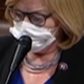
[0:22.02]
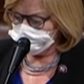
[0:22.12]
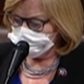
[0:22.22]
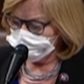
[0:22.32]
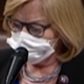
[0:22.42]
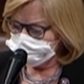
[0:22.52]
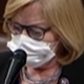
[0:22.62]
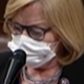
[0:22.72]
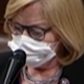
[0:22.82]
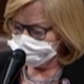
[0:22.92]
We are here
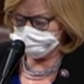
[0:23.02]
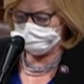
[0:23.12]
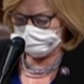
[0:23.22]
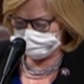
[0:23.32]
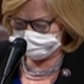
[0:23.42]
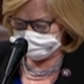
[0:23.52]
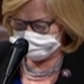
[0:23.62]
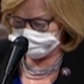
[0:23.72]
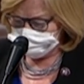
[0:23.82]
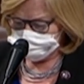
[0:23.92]
today for a
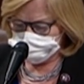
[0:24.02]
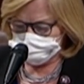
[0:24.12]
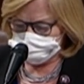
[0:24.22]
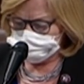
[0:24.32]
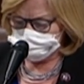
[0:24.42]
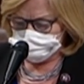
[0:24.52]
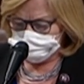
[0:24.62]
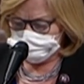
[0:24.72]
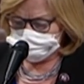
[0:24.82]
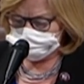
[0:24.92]
headline so that
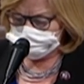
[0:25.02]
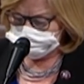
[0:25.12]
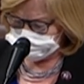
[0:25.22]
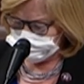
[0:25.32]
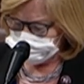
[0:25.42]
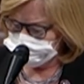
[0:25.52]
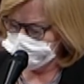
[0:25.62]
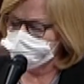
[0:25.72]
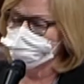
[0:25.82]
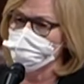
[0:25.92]
Democrats can say they
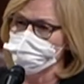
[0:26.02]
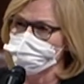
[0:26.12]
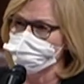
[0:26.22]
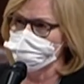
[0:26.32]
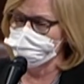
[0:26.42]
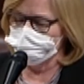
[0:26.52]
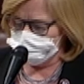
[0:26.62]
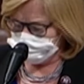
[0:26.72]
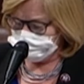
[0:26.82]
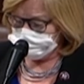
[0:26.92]
supported the
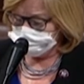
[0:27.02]
ERA